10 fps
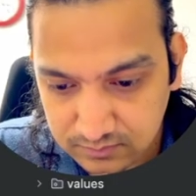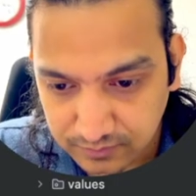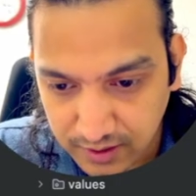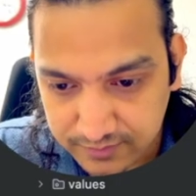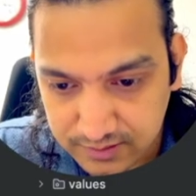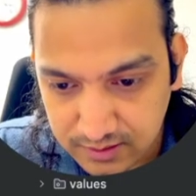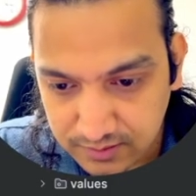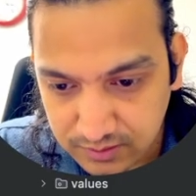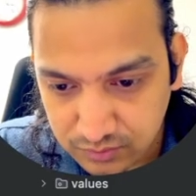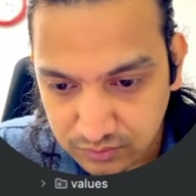five
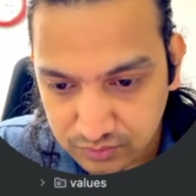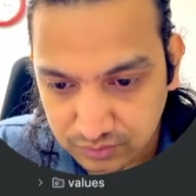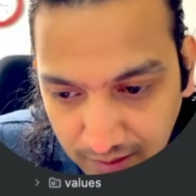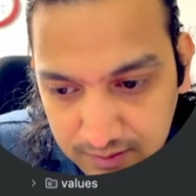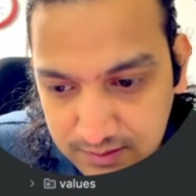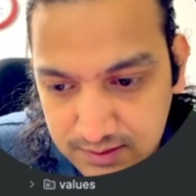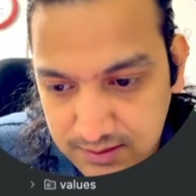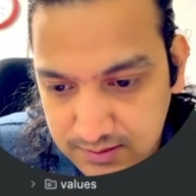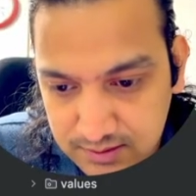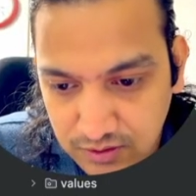seven two two, this
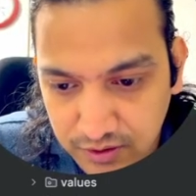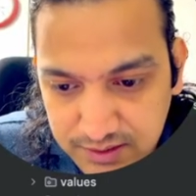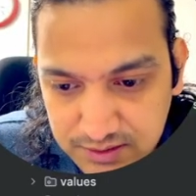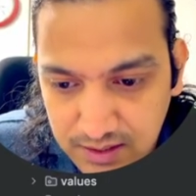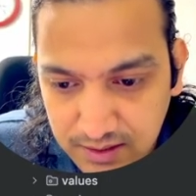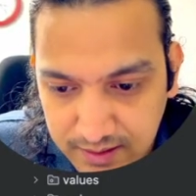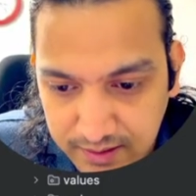is this orange color.